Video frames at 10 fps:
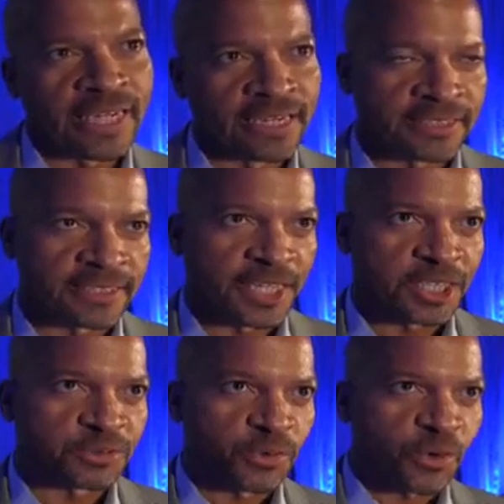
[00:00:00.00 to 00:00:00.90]
and it
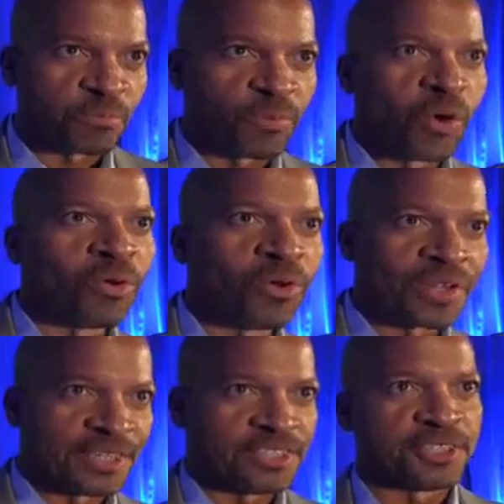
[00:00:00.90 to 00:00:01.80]
stands for Mobile
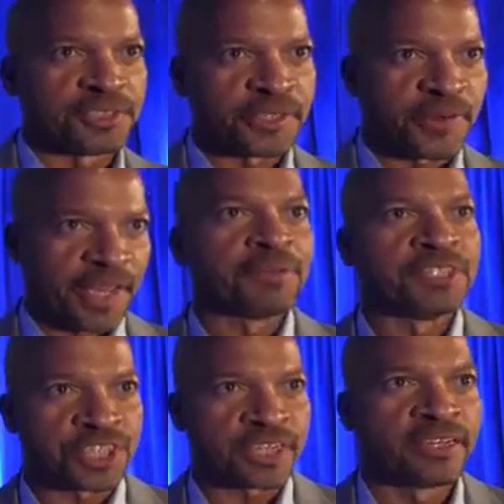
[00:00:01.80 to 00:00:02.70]
Interior
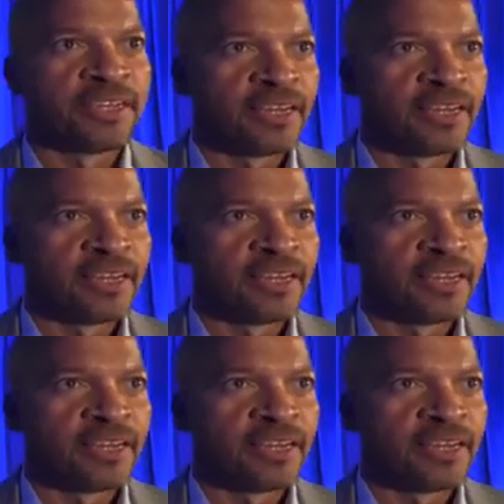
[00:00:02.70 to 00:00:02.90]
Imaging.